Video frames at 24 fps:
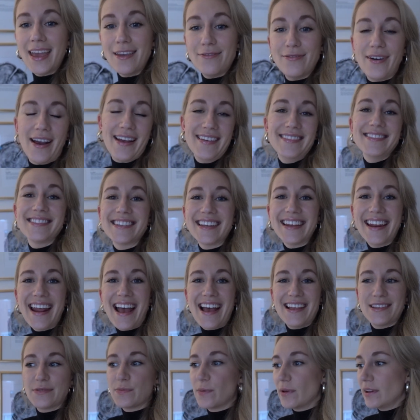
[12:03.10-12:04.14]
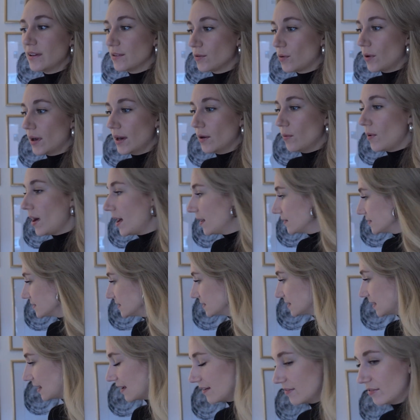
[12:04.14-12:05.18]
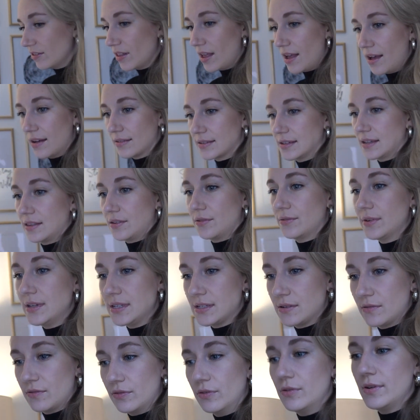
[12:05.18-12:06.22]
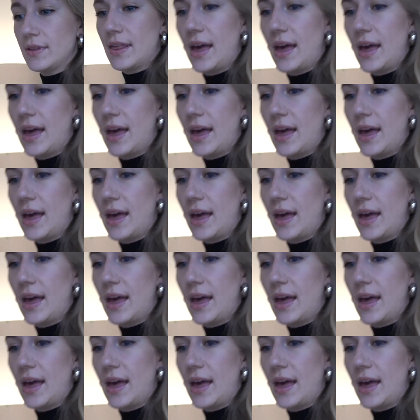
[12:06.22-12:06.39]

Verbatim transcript: Hey friends, it has been quite a while since I have vlogged, and the reason for